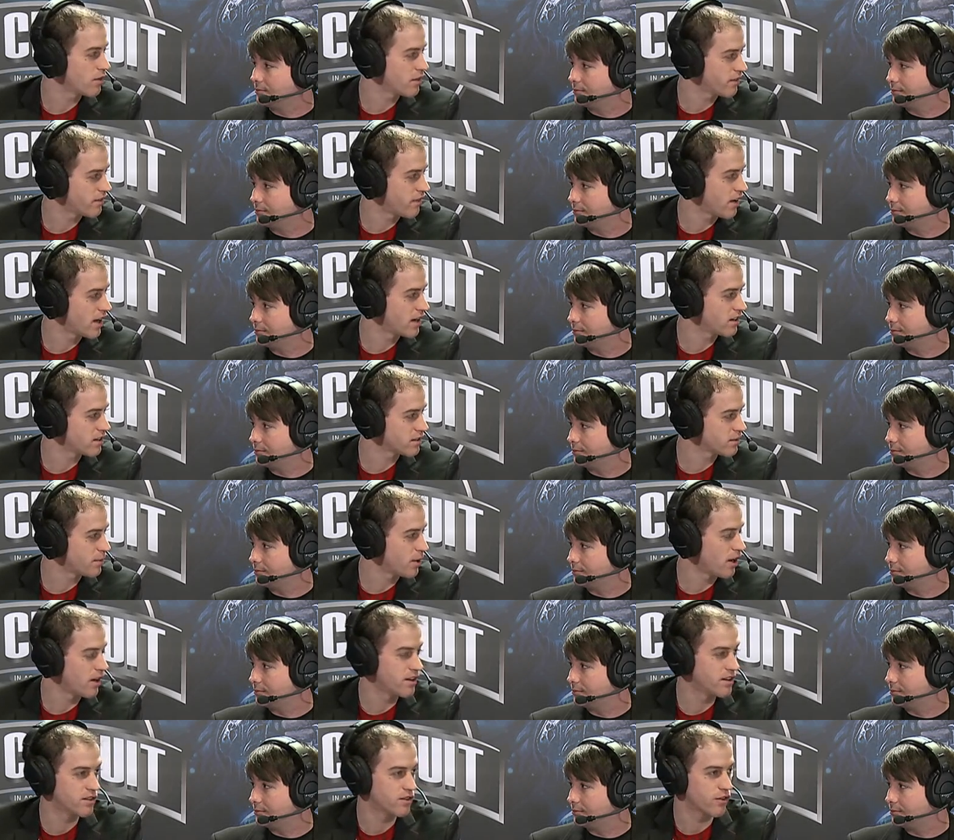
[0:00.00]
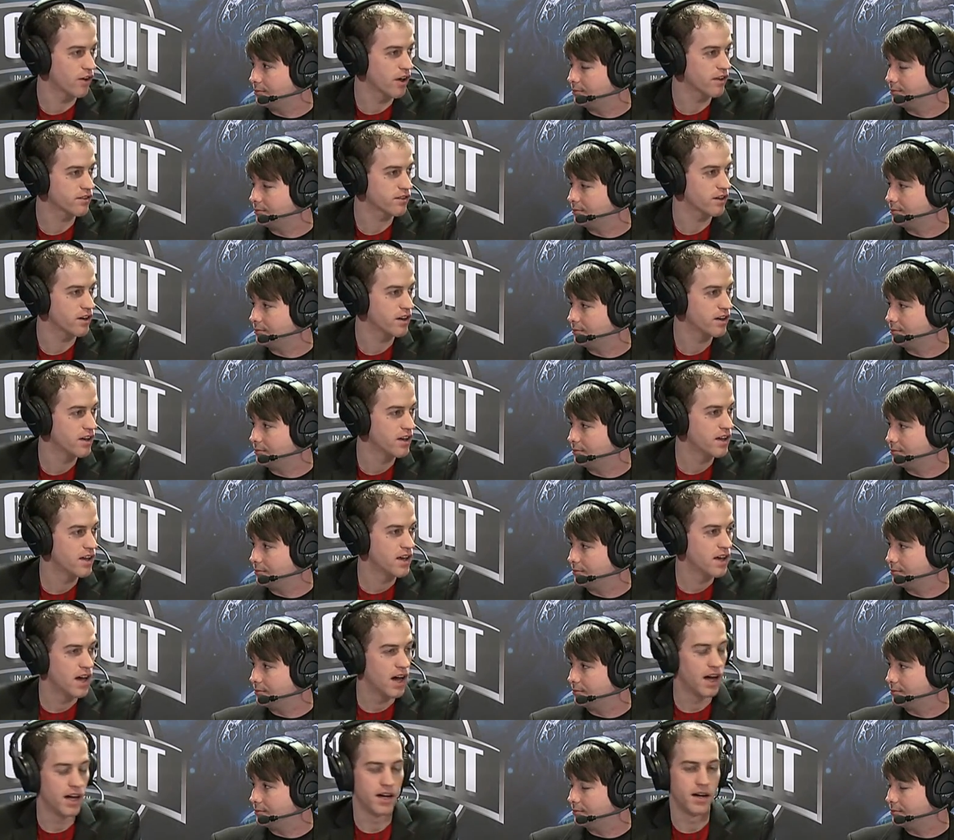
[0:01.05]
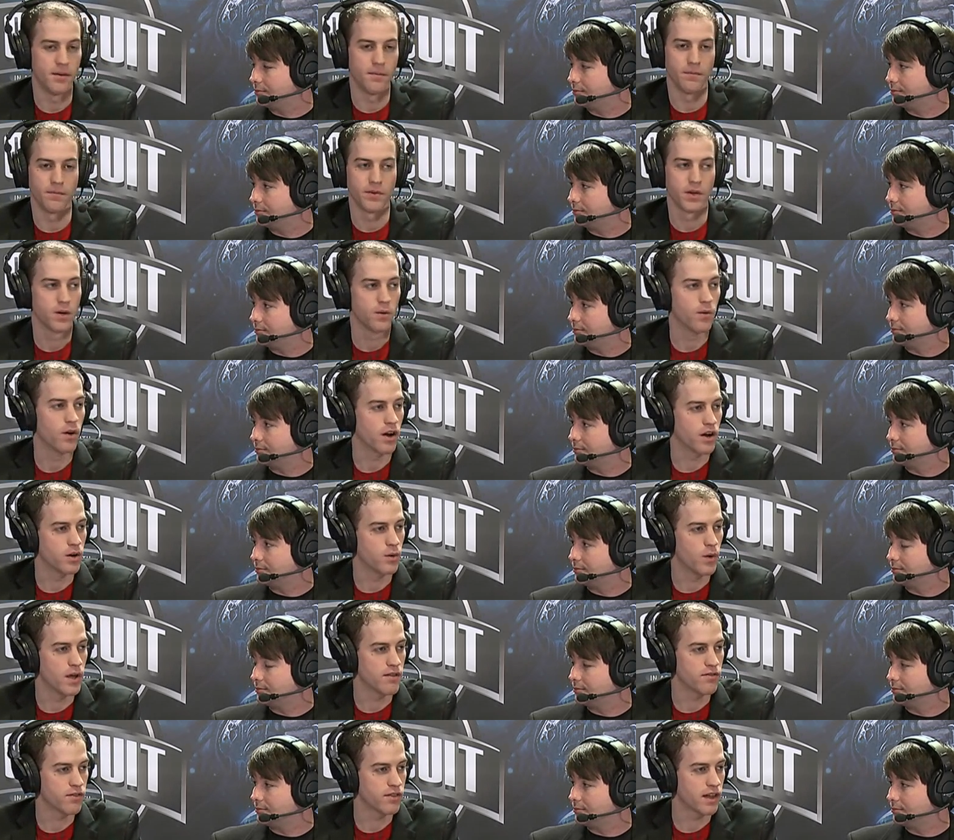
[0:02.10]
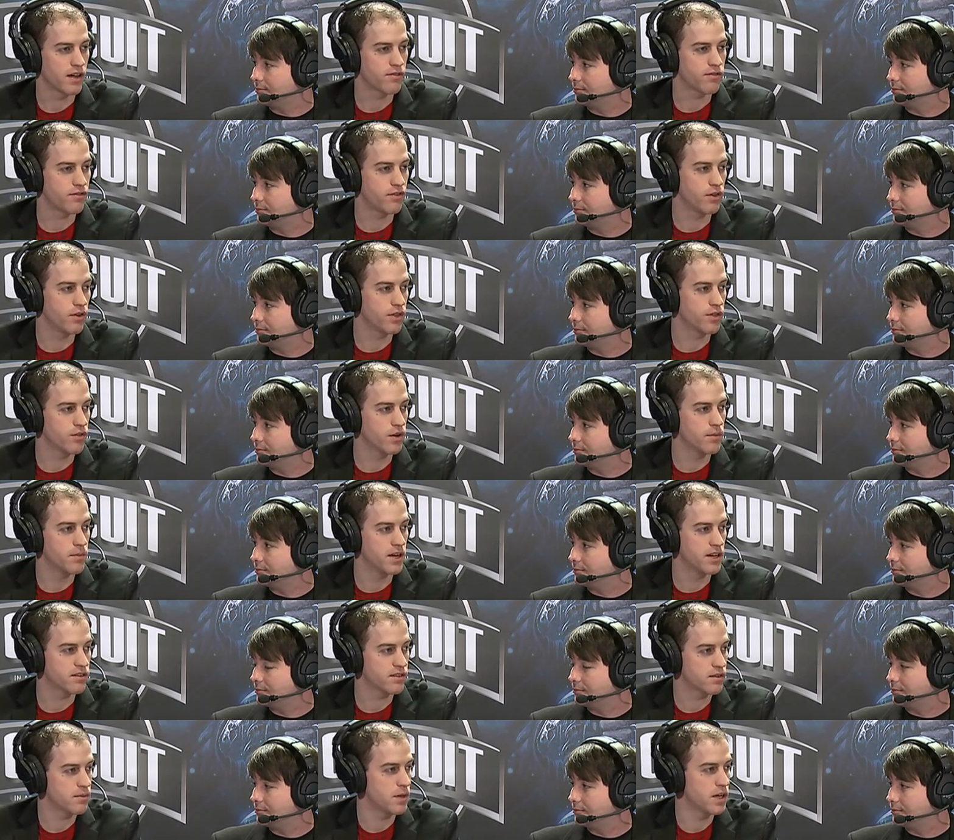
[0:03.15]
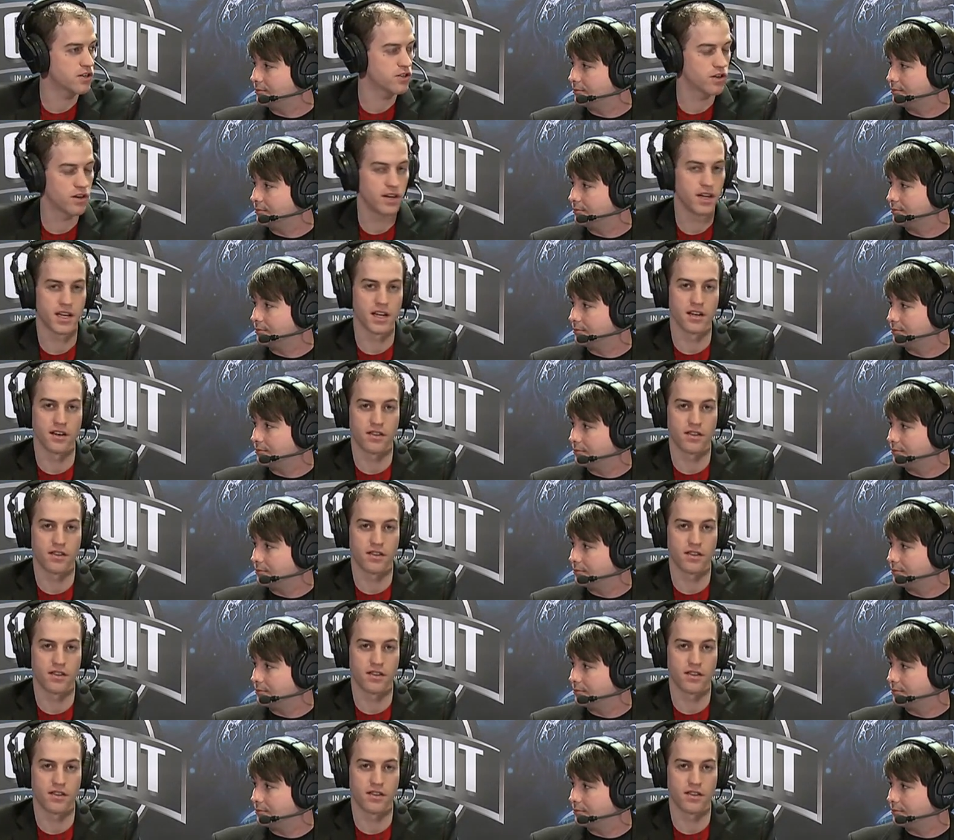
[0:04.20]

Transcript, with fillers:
Speaker 1: the final spot in his roster. Um, we are going to wait for that full three minutes to make sure he can